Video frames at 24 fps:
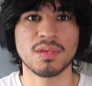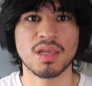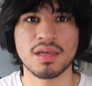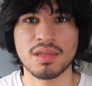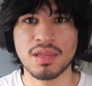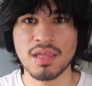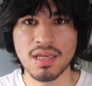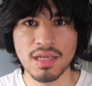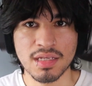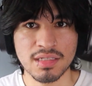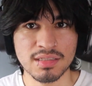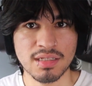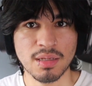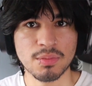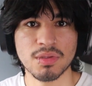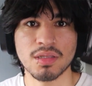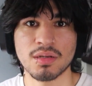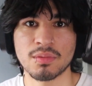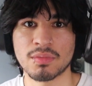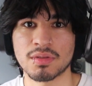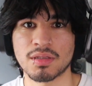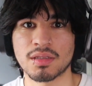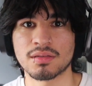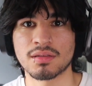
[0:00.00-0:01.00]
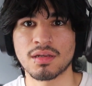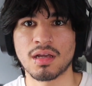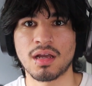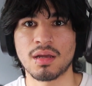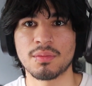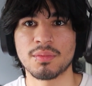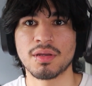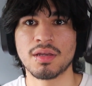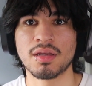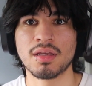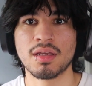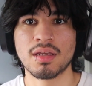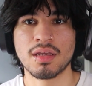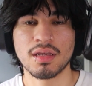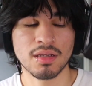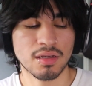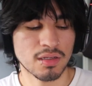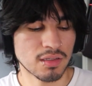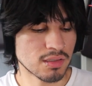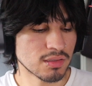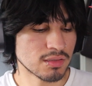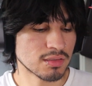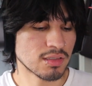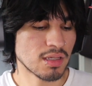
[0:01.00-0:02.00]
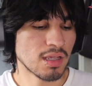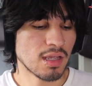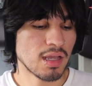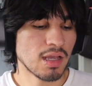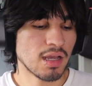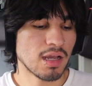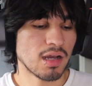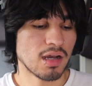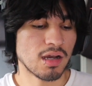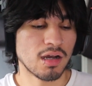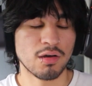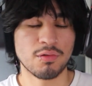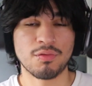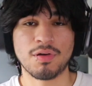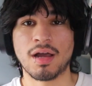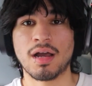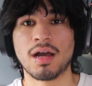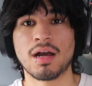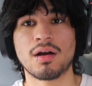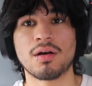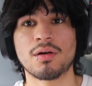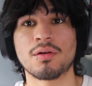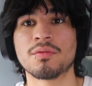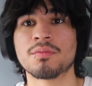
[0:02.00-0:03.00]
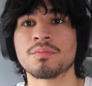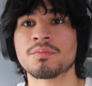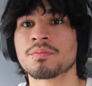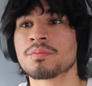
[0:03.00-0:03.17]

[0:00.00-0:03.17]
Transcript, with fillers: They accepted him at the top because of how